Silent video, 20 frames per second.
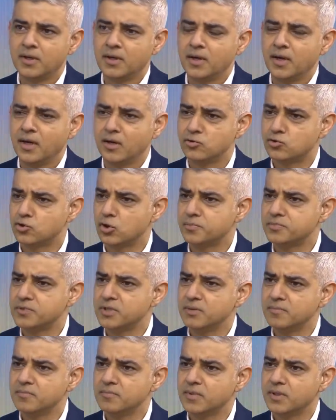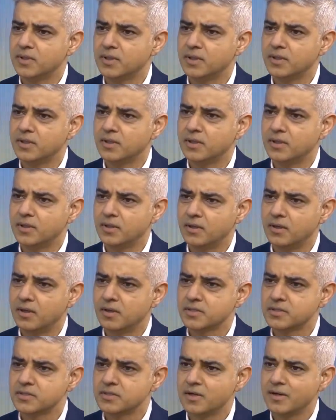and dropped him
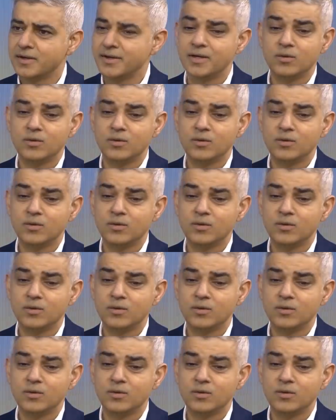last night.